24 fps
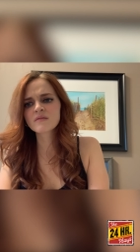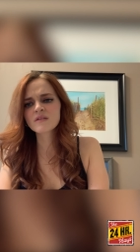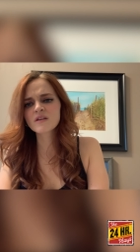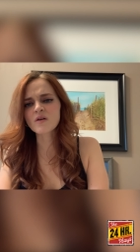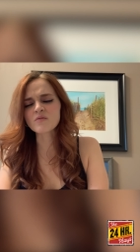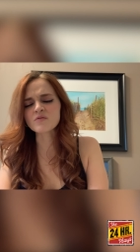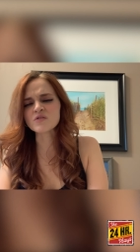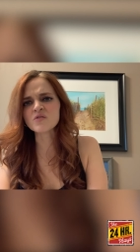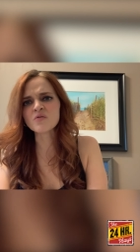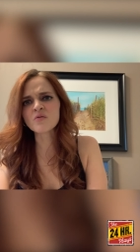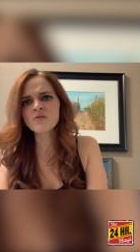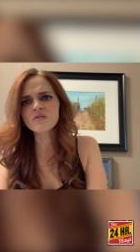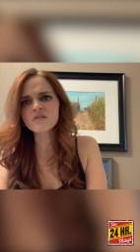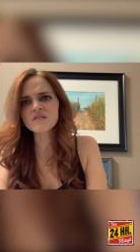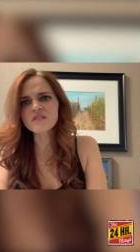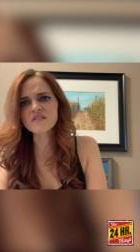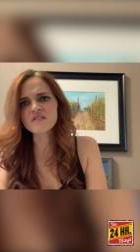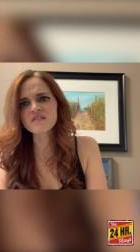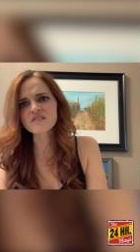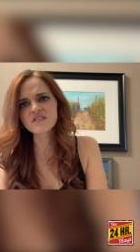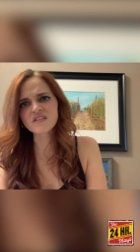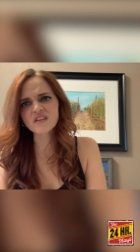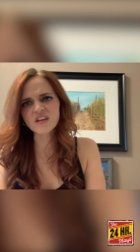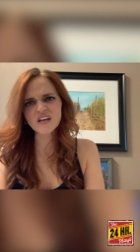and you're
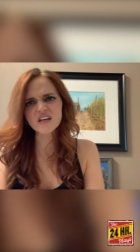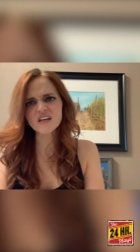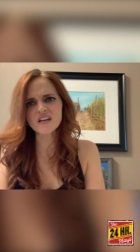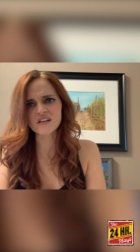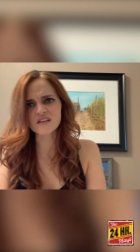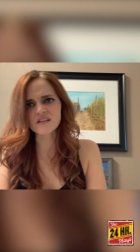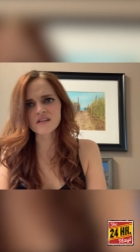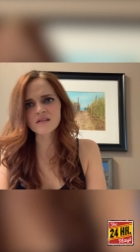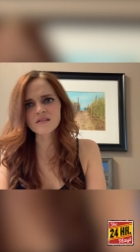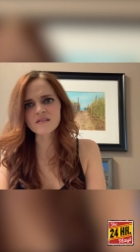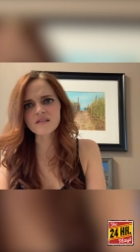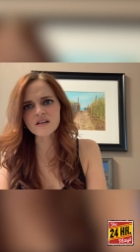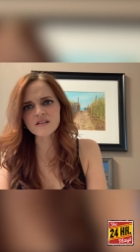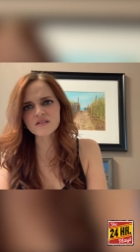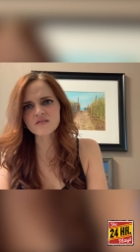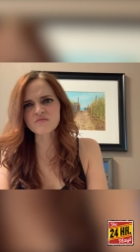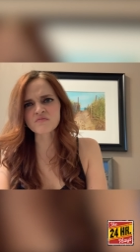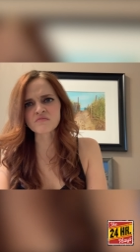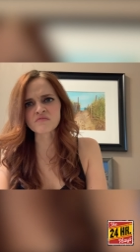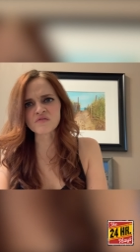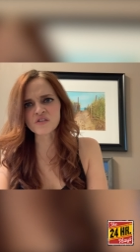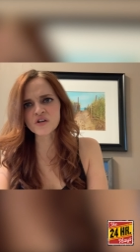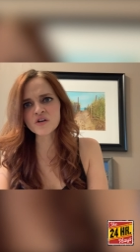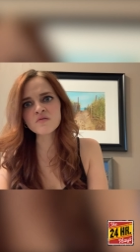the thing that's
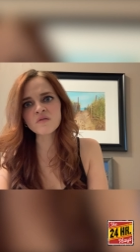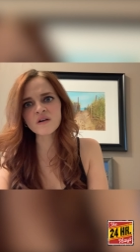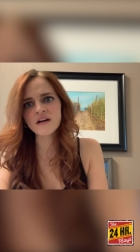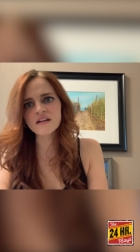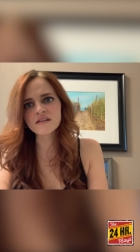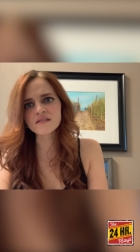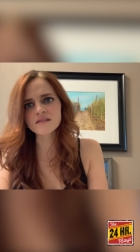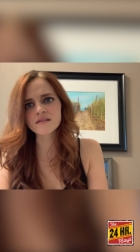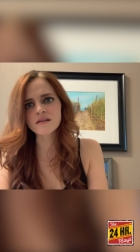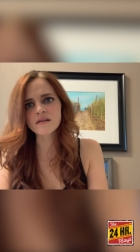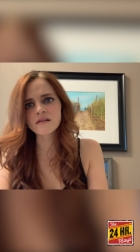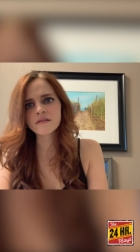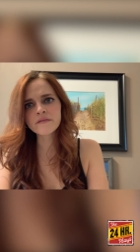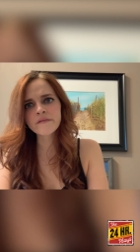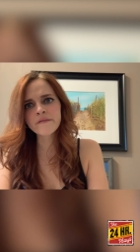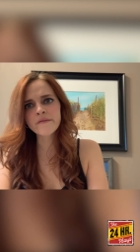ruined.